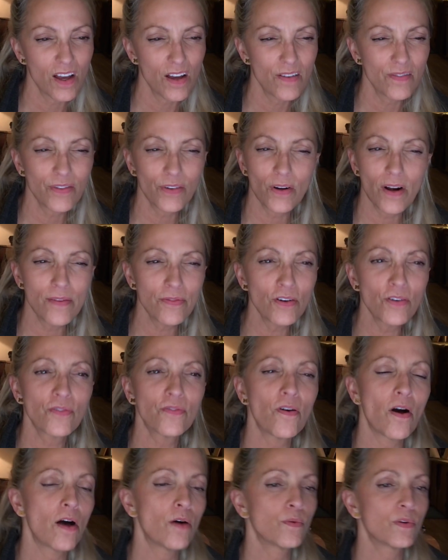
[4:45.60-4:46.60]
Forever
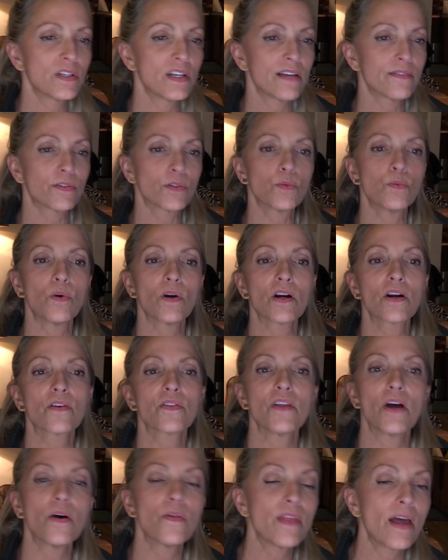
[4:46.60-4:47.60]
fall would never work,
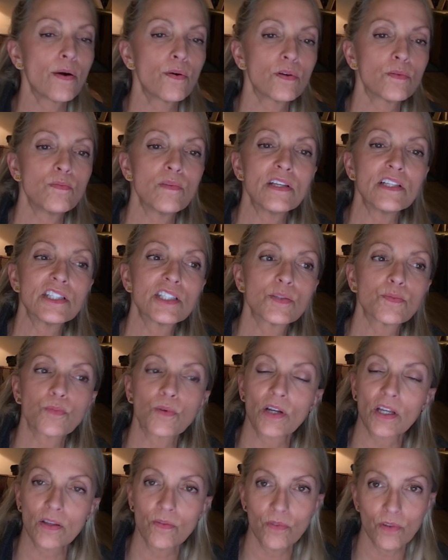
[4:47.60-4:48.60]
though. That would mean
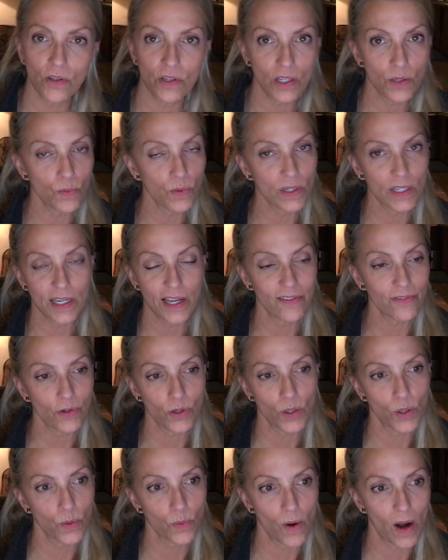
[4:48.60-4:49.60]
spring beauty would
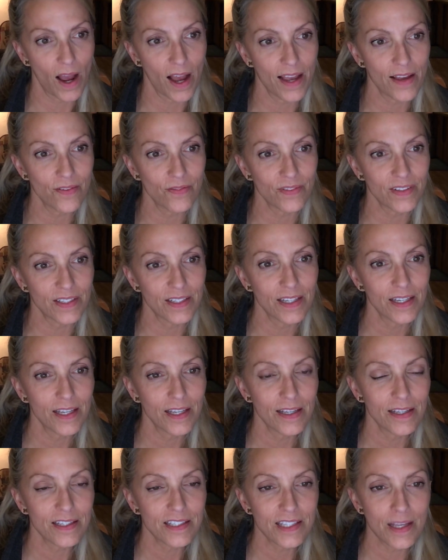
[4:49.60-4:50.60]
never arrive, and
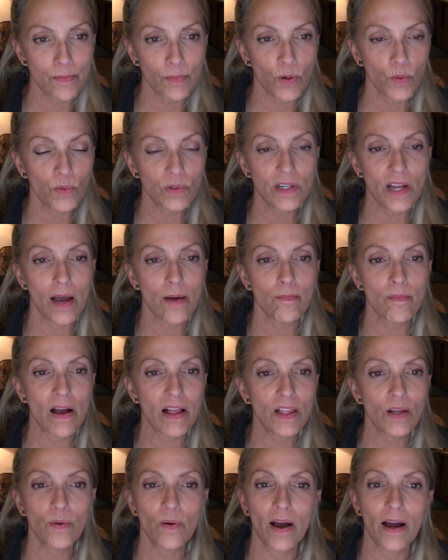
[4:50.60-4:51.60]
summer would not
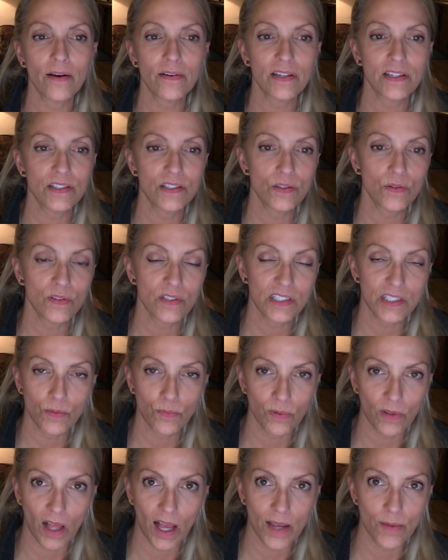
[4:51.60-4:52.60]
mellow out into a
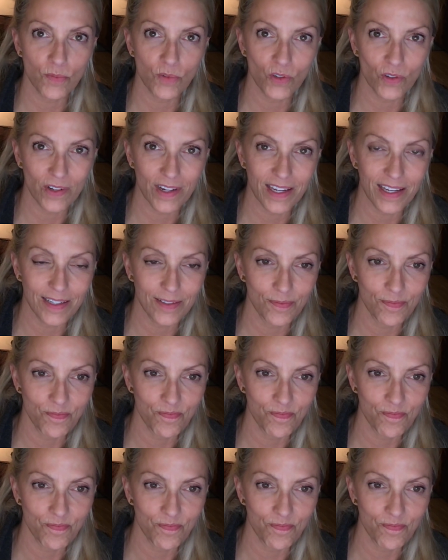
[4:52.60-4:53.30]
sublime green.